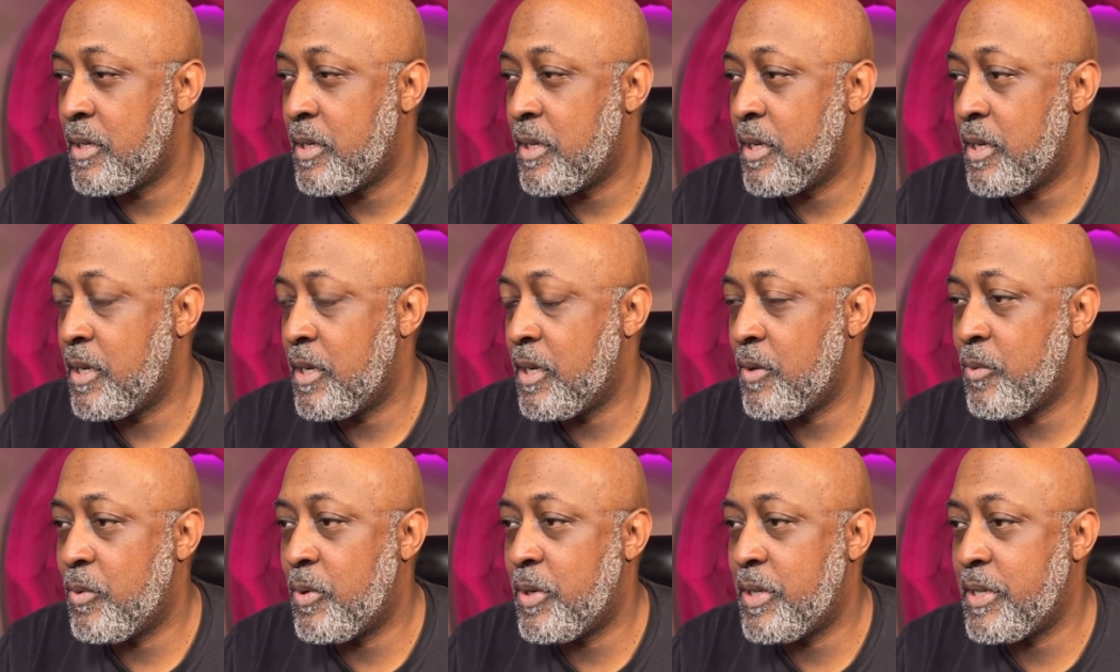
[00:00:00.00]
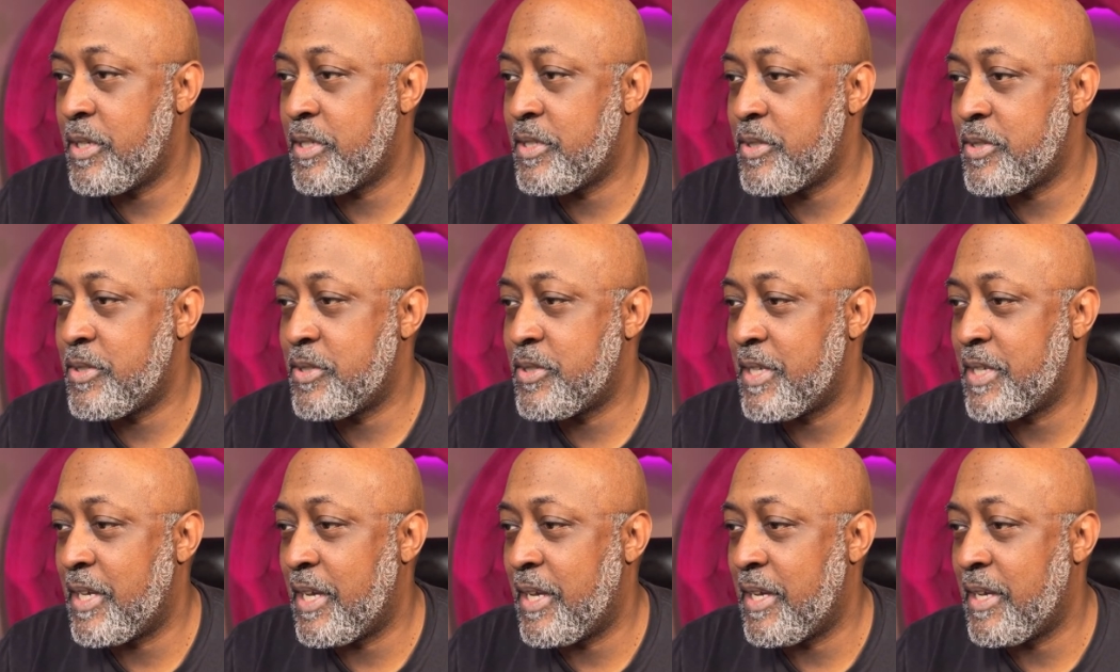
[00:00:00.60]
What did you
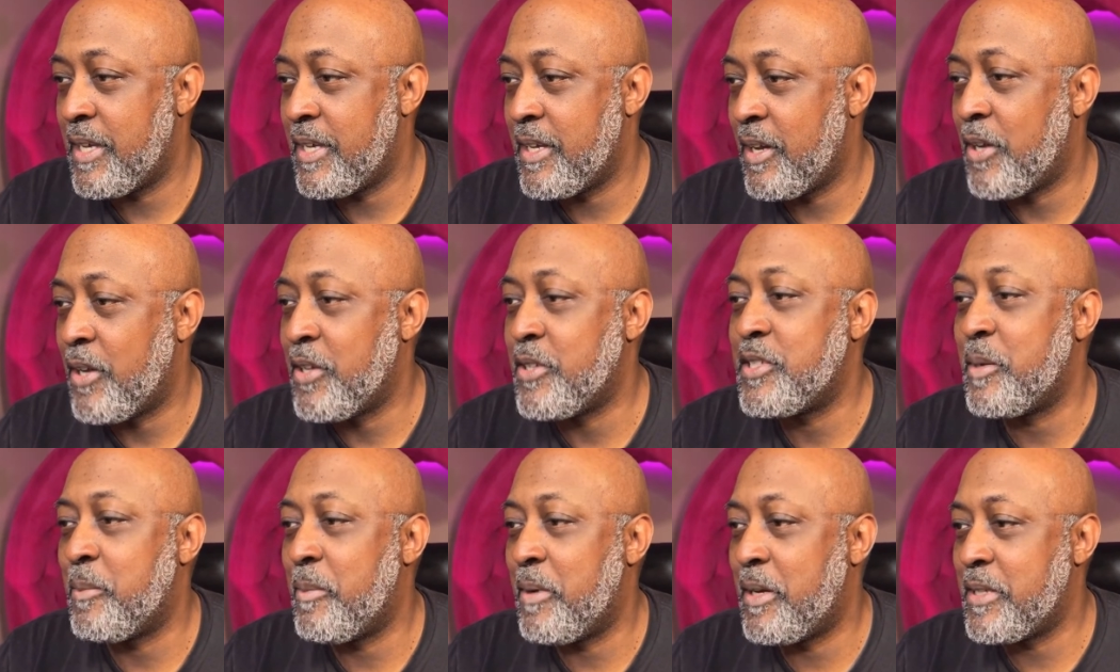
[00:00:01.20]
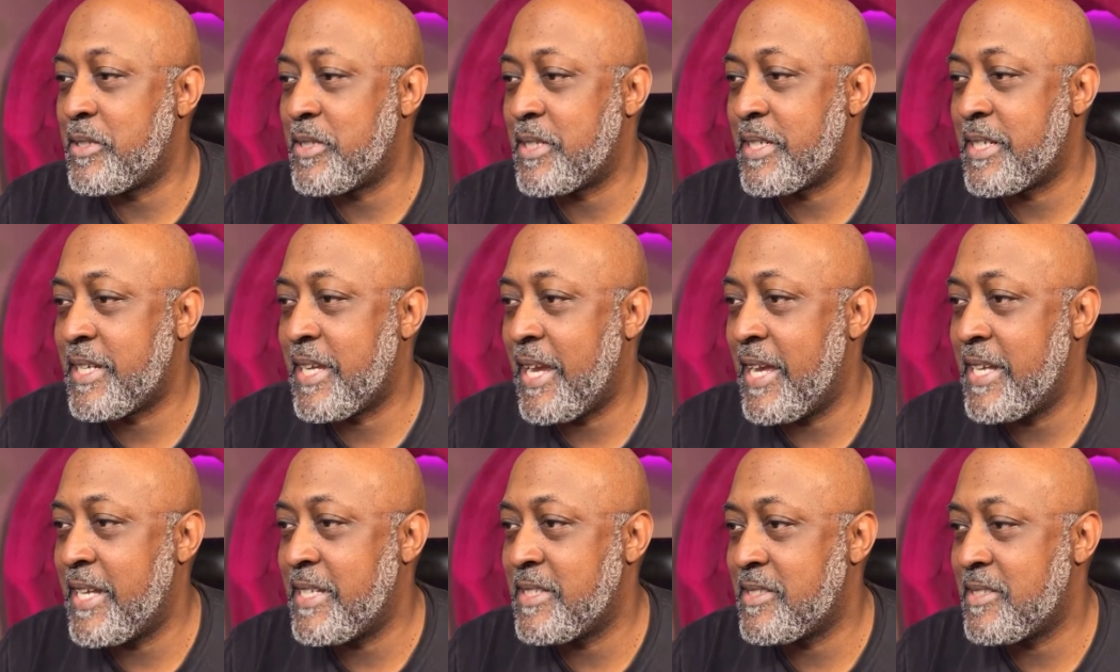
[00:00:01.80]
say? Oh, you're talking about your
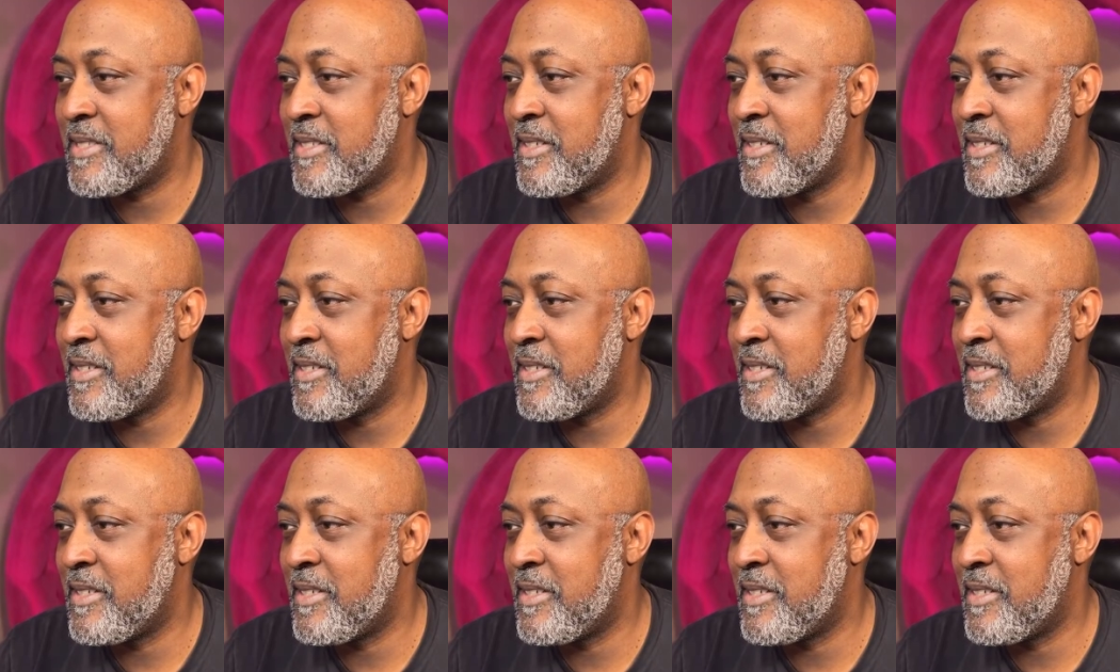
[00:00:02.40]
cats.